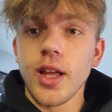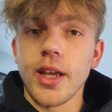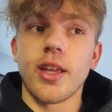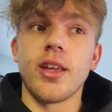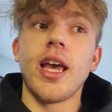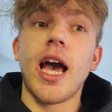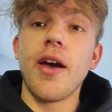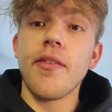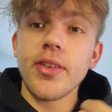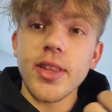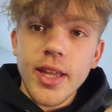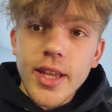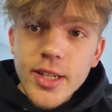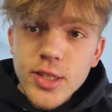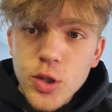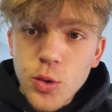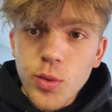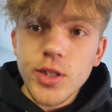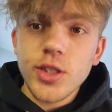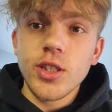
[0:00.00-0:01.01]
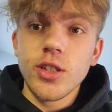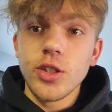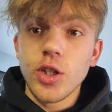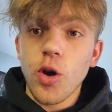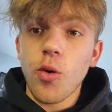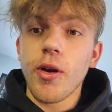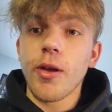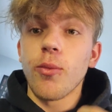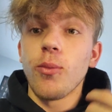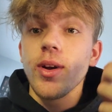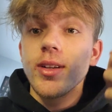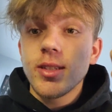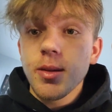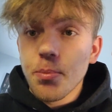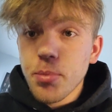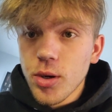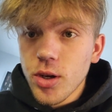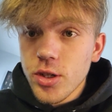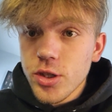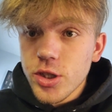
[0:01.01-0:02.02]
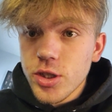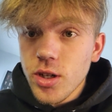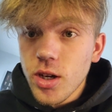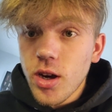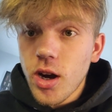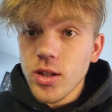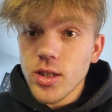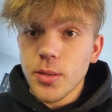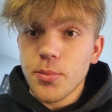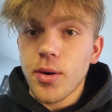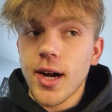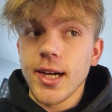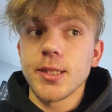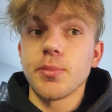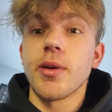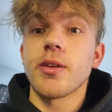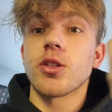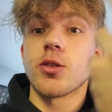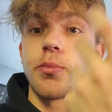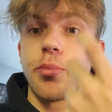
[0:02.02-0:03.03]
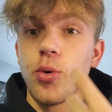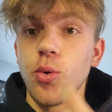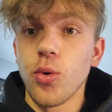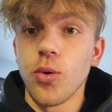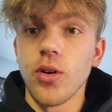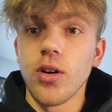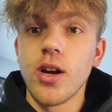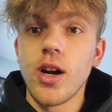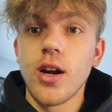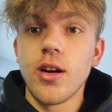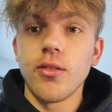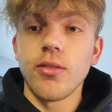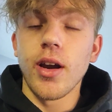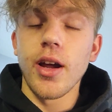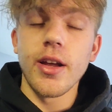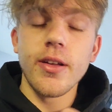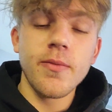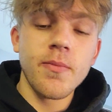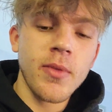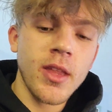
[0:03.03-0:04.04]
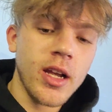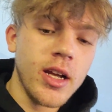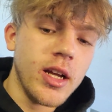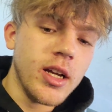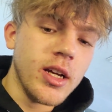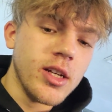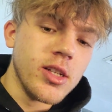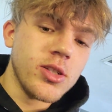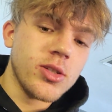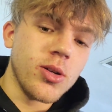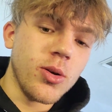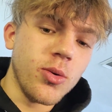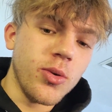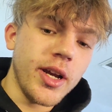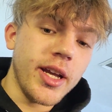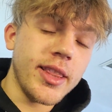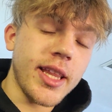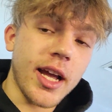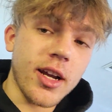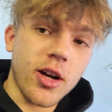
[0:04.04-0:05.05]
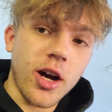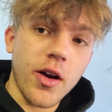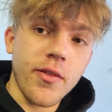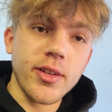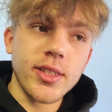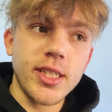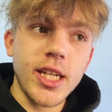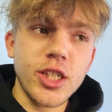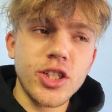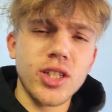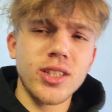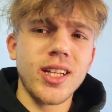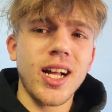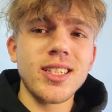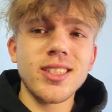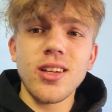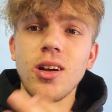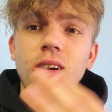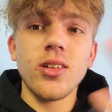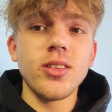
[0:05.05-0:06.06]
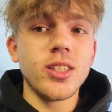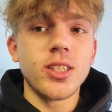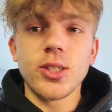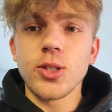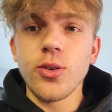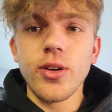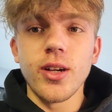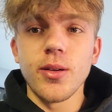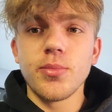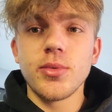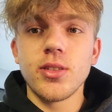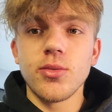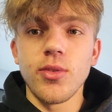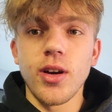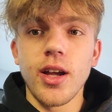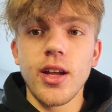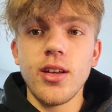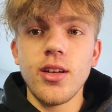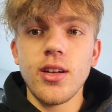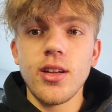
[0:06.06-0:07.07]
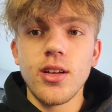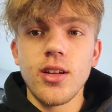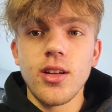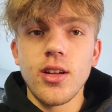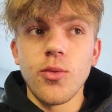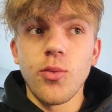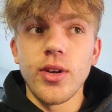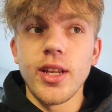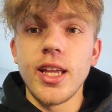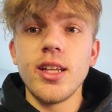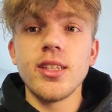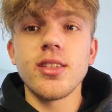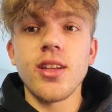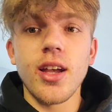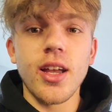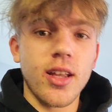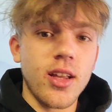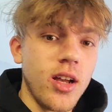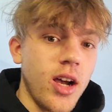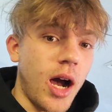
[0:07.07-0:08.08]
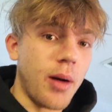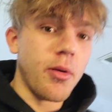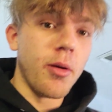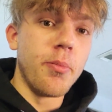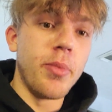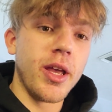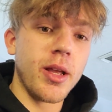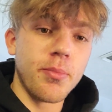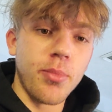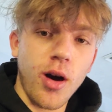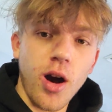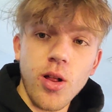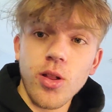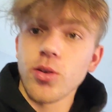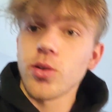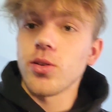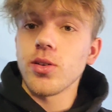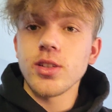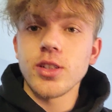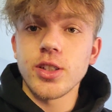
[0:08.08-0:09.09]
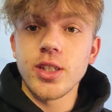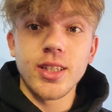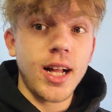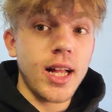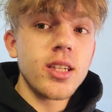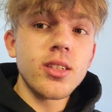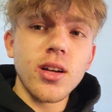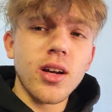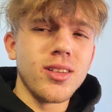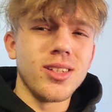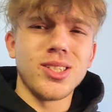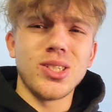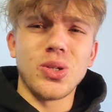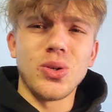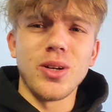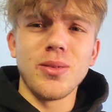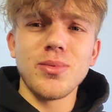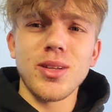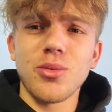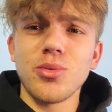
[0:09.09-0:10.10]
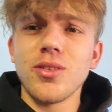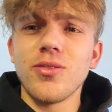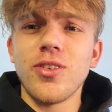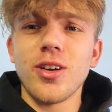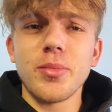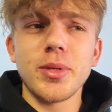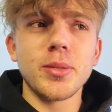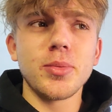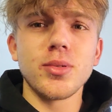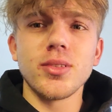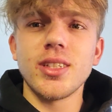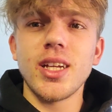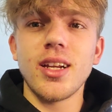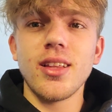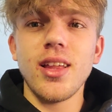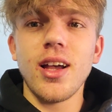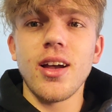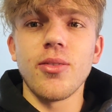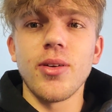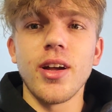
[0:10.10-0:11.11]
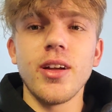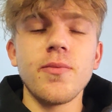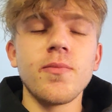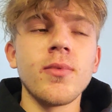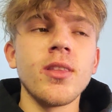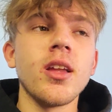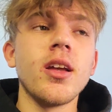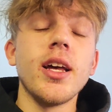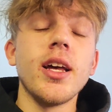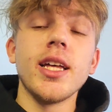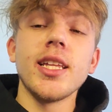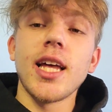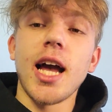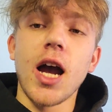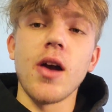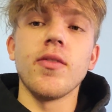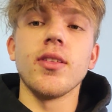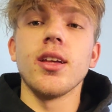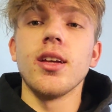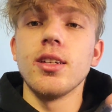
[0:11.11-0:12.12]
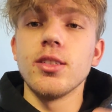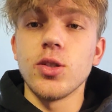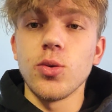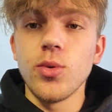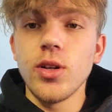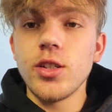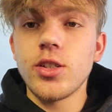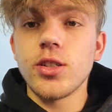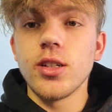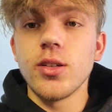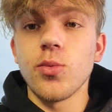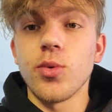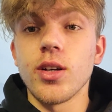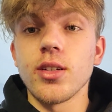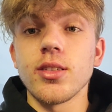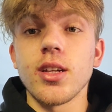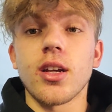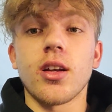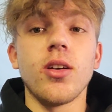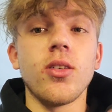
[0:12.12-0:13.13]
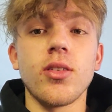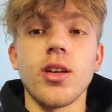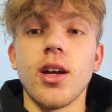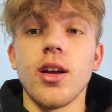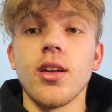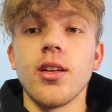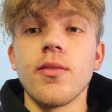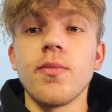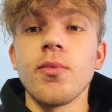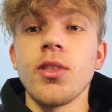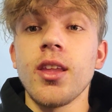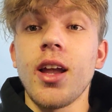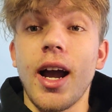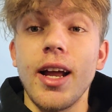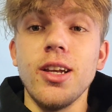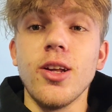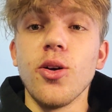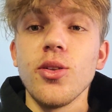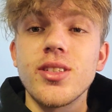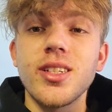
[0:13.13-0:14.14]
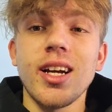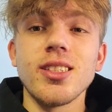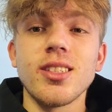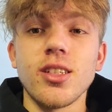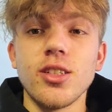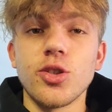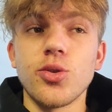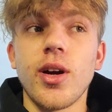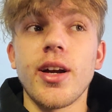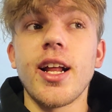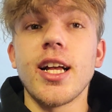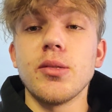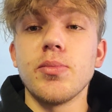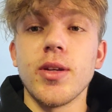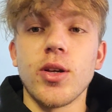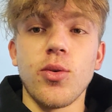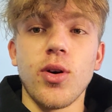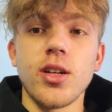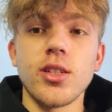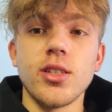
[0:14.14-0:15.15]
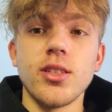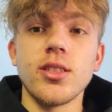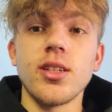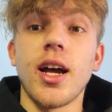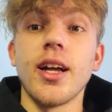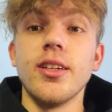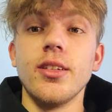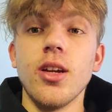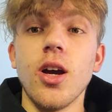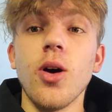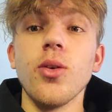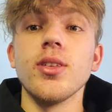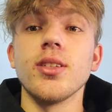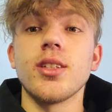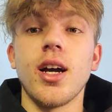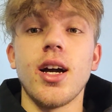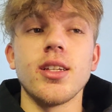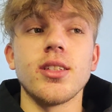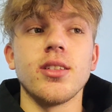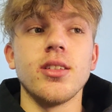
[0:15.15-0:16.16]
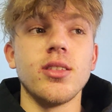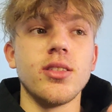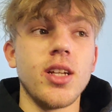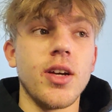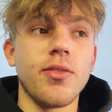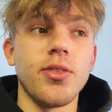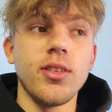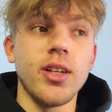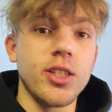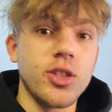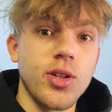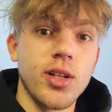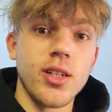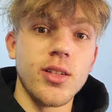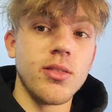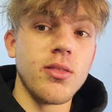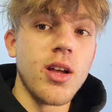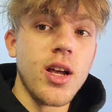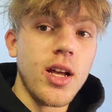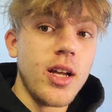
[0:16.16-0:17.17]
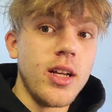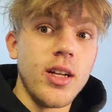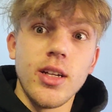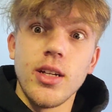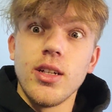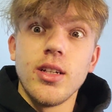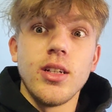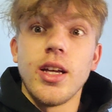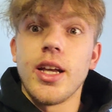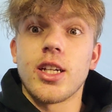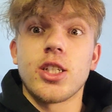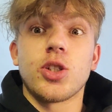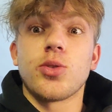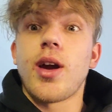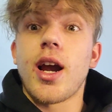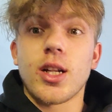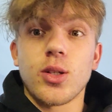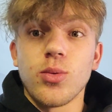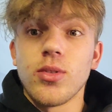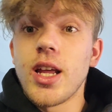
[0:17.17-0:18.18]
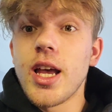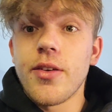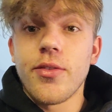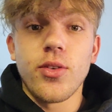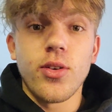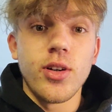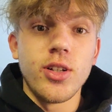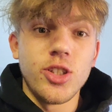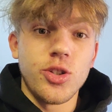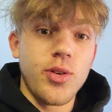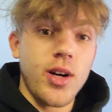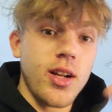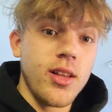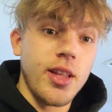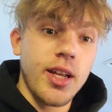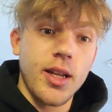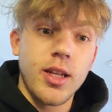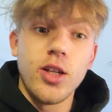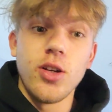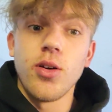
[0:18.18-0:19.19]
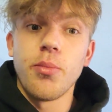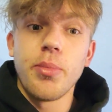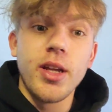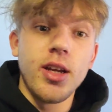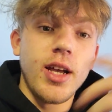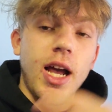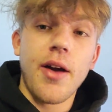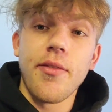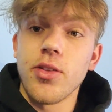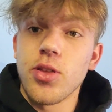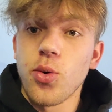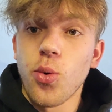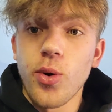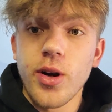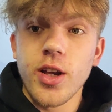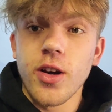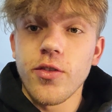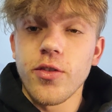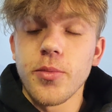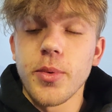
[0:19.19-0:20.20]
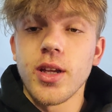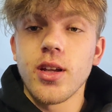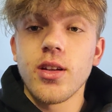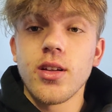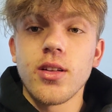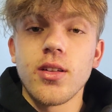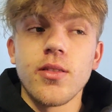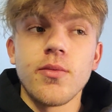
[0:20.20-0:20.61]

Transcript: Like having that intuition, knowing when to push on the prospect or pull, right? So in that conversation, that's not on the script, right? When he's like, I'm a big baller and all this shit, that's not on the script. Like, what the fuck am I supposed to say to that, right? Having that intuition where it's like, okay, I know this guy's gonna try and ask me questions. I know this guy's gonna definitely like try to extract whatever and try to like, have authority over me.